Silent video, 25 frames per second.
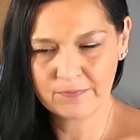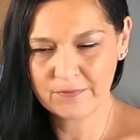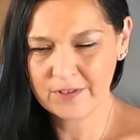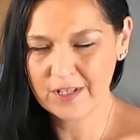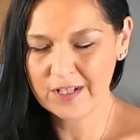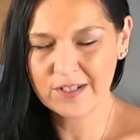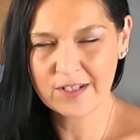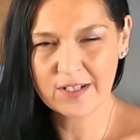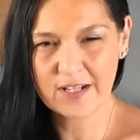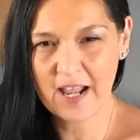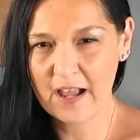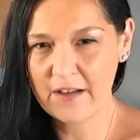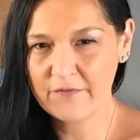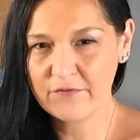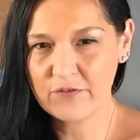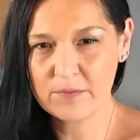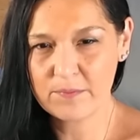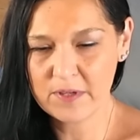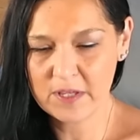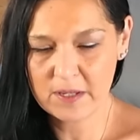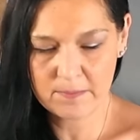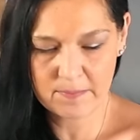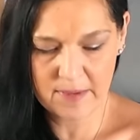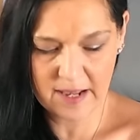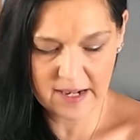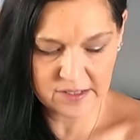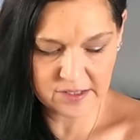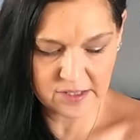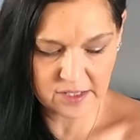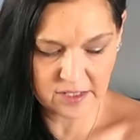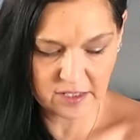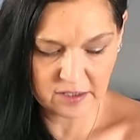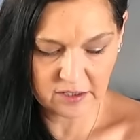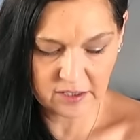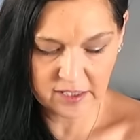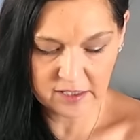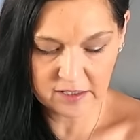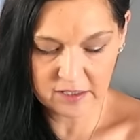It doesn't have to be a
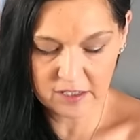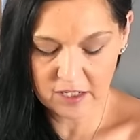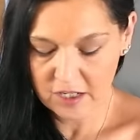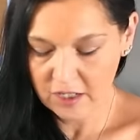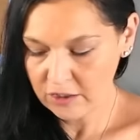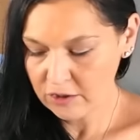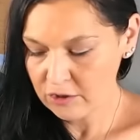masculine.